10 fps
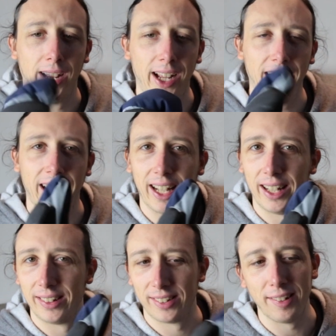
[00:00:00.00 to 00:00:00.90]

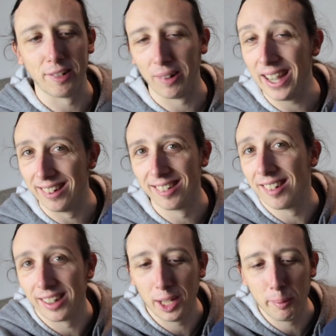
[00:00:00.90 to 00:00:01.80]
And these are ace
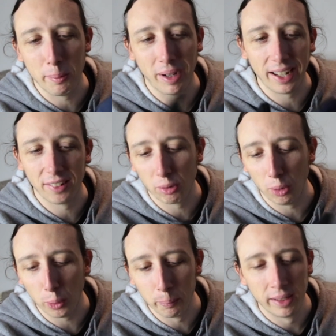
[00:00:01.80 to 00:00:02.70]
at keeping my hands
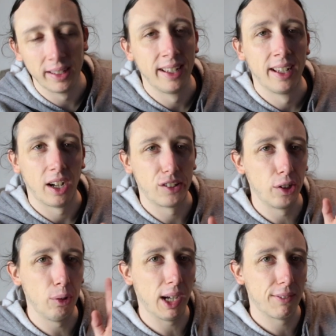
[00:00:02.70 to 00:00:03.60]
warm. I
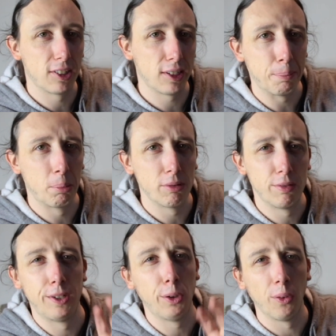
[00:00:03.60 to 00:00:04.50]
do have a separate
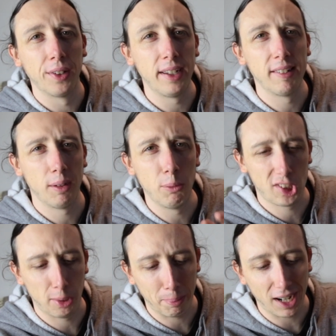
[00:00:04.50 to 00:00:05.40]
review on these in
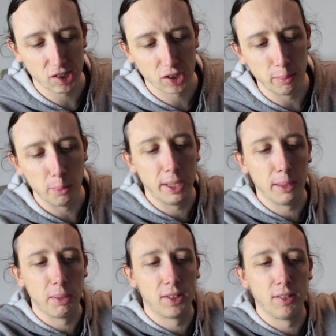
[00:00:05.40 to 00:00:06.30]
which I bashed them a
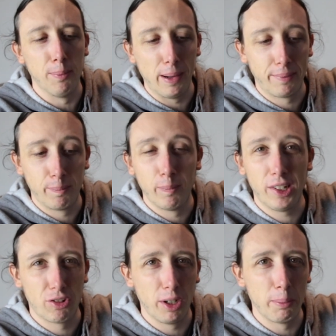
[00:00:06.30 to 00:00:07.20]
bit, because
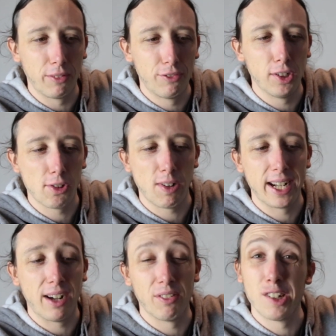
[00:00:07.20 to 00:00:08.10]
literally my first
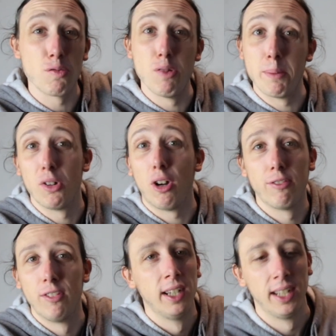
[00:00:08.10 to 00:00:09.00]
ride out this ripped
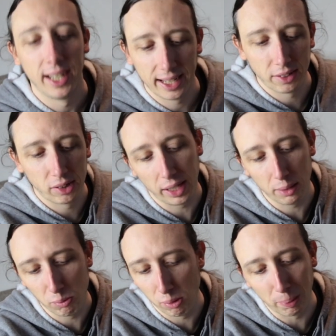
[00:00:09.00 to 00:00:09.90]
off and I had to get
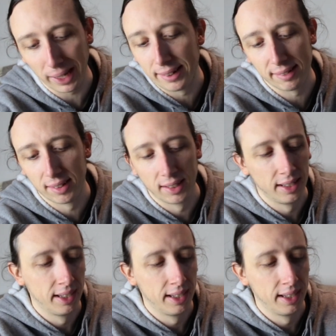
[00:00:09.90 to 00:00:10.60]
them replaced.